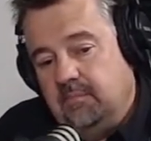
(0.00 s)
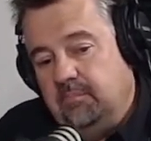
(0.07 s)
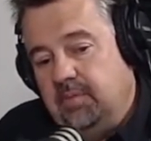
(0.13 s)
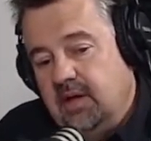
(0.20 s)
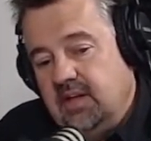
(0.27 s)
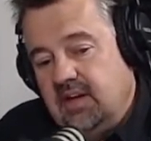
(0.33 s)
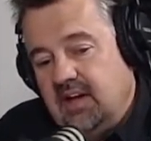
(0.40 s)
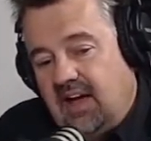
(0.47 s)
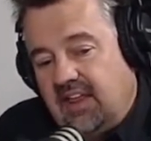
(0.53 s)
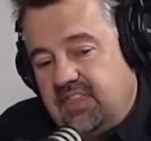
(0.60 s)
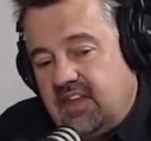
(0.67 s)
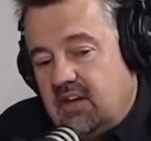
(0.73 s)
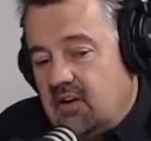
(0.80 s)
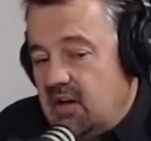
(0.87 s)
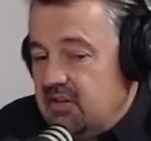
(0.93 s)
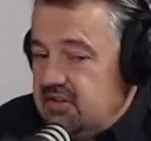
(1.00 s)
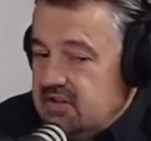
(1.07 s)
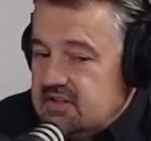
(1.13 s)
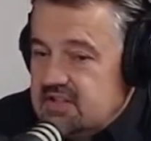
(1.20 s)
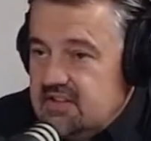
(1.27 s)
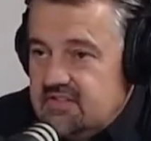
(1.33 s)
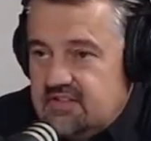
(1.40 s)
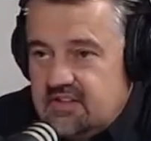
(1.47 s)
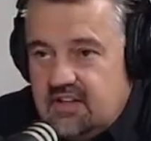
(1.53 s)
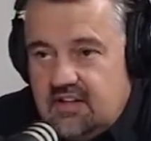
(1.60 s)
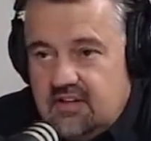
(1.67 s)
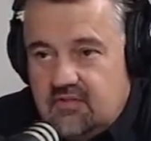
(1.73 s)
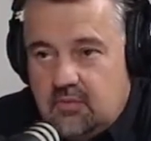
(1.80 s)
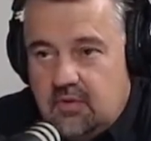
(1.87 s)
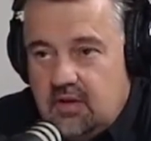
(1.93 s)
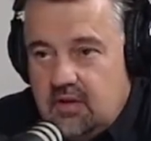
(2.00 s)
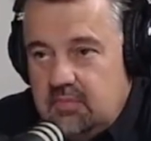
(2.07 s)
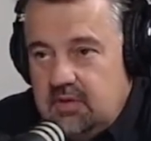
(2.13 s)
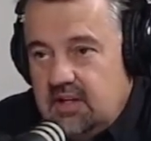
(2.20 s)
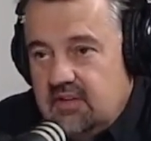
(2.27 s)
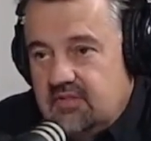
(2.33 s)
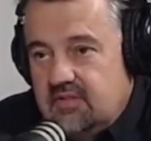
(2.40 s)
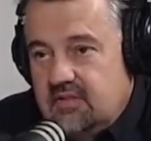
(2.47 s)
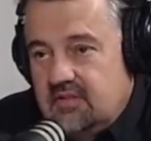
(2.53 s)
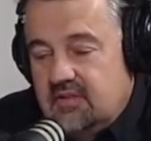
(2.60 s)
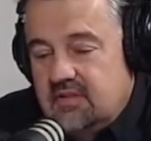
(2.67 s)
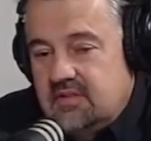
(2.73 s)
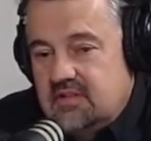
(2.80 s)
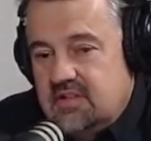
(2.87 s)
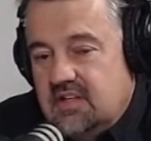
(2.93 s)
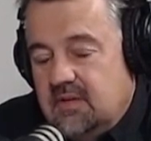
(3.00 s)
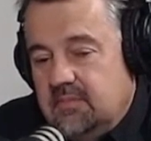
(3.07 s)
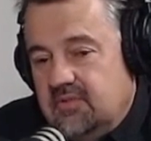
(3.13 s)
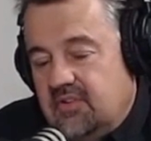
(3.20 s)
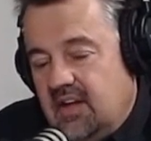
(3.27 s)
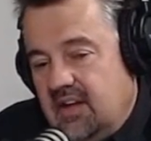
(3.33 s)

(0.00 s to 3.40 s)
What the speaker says: But I think authenticity is one of the biggest tips.